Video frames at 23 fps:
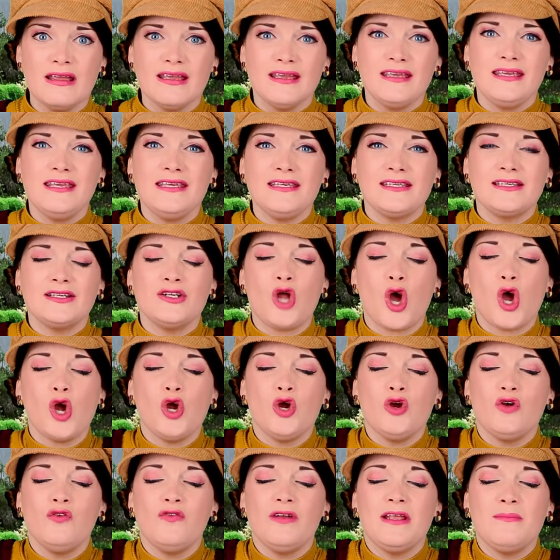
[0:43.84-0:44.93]
He can
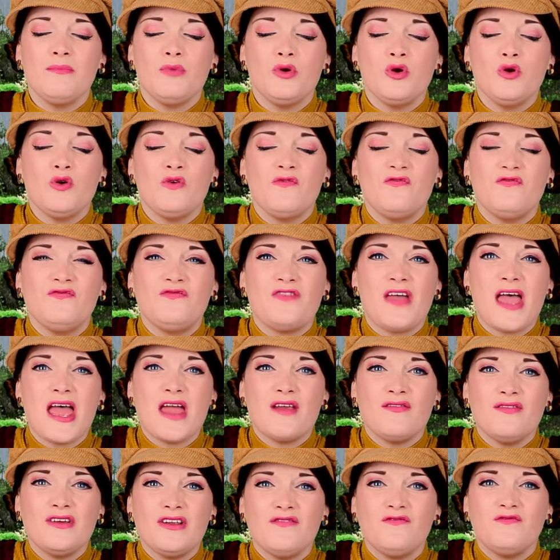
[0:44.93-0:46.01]
only move
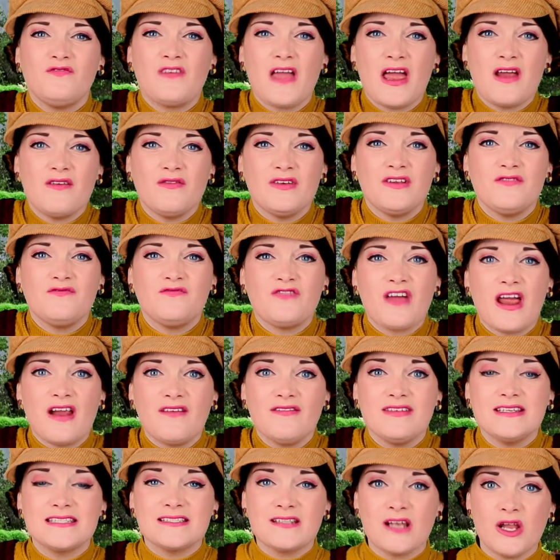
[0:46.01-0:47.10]
very, very,
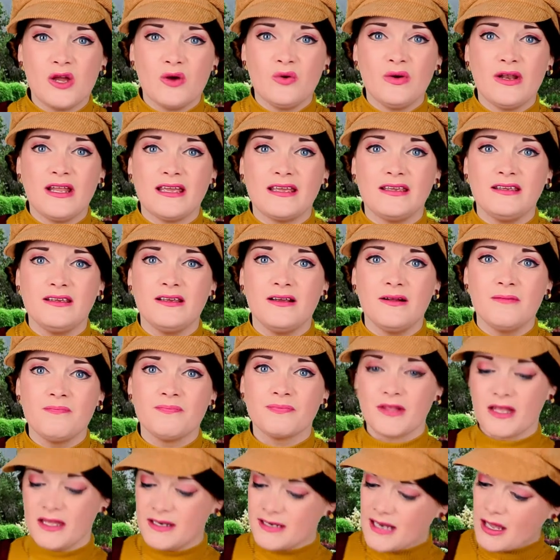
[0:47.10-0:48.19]
very slowly.
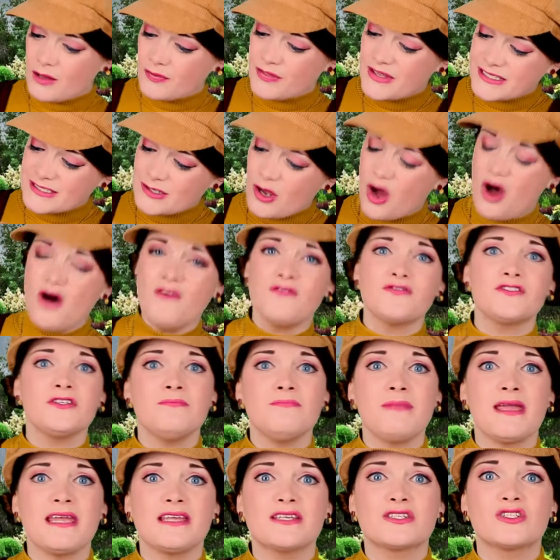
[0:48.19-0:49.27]
Now, this often
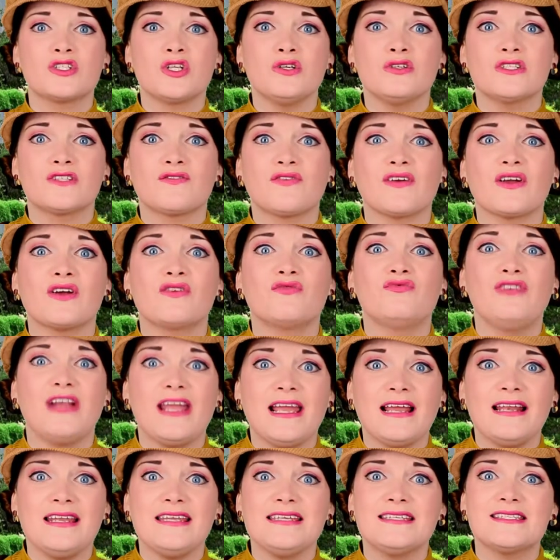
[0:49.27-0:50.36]
makes Toots feel
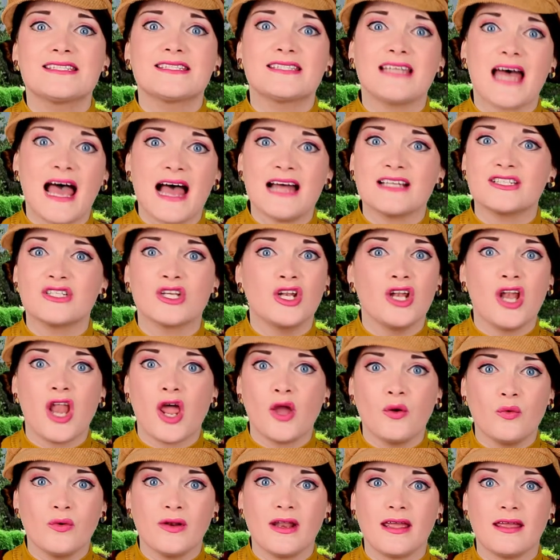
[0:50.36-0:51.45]
really sad and
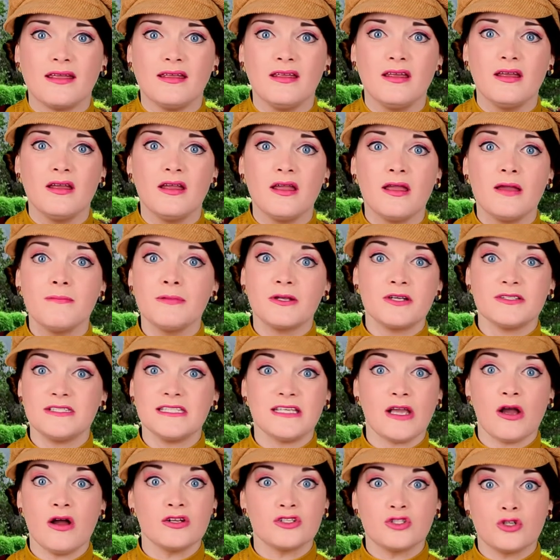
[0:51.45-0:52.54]
lonely because he
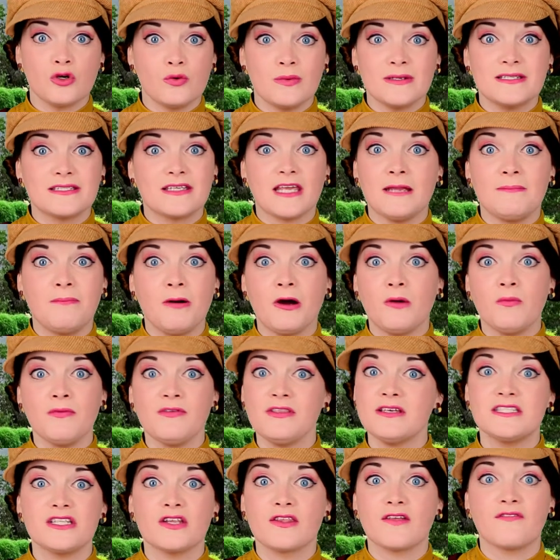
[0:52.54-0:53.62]
can't always keep up with
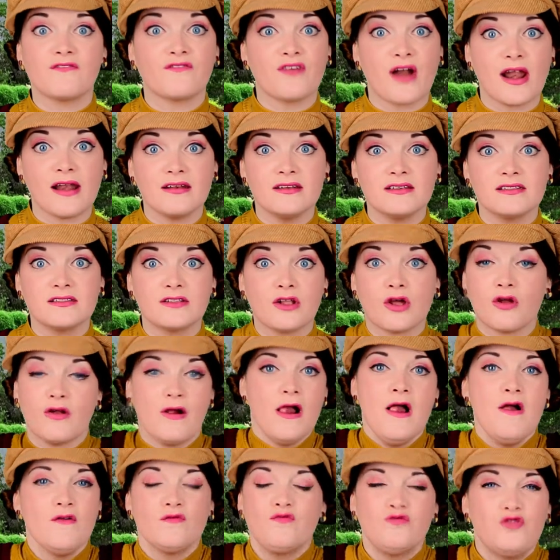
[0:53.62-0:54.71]
his other friends that
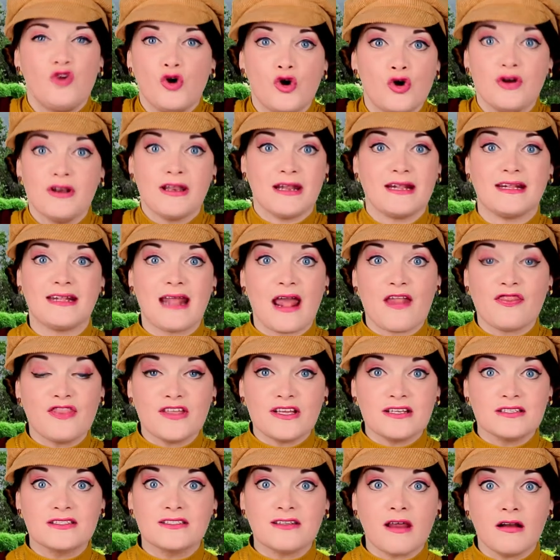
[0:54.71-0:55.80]
run and get
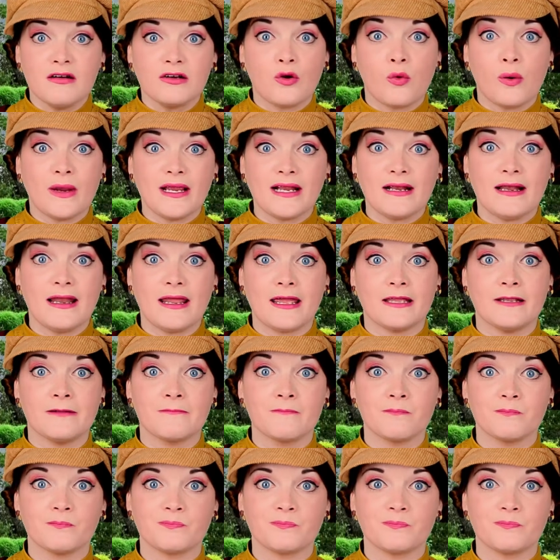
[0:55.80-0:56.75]
things done quickly.